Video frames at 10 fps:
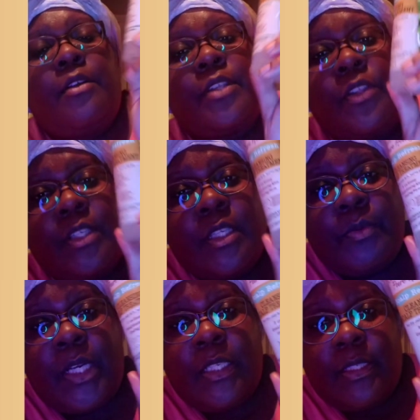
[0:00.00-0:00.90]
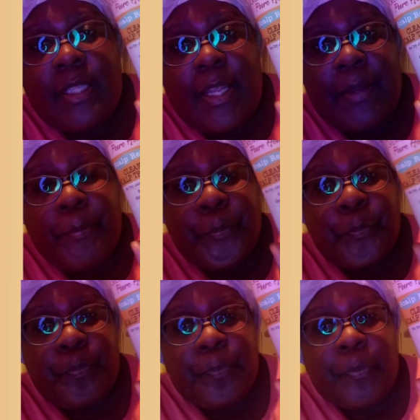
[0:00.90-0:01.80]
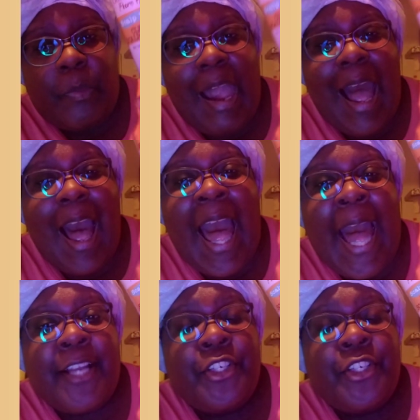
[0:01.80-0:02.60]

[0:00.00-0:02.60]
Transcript: So this is what it looks like. I